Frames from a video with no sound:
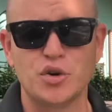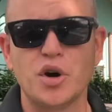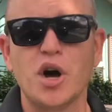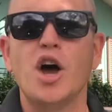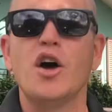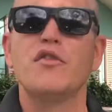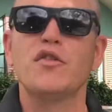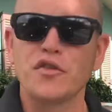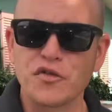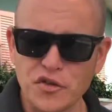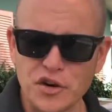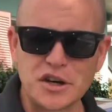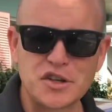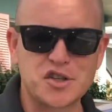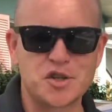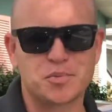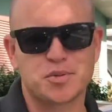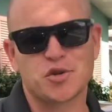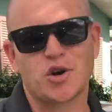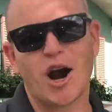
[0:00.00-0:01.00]
feel free to
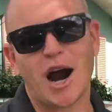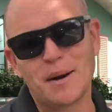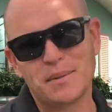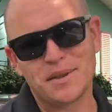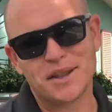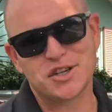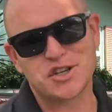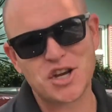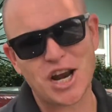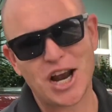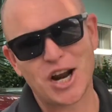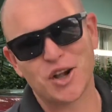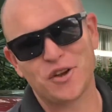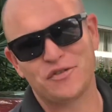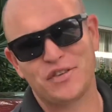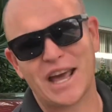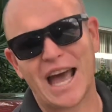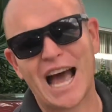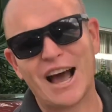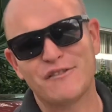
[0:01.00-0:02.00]
subscribe to the channel if
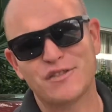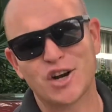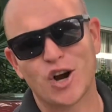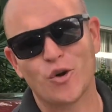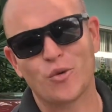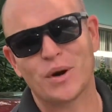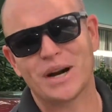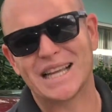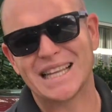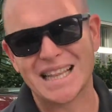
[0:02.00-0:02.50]
you haven't already.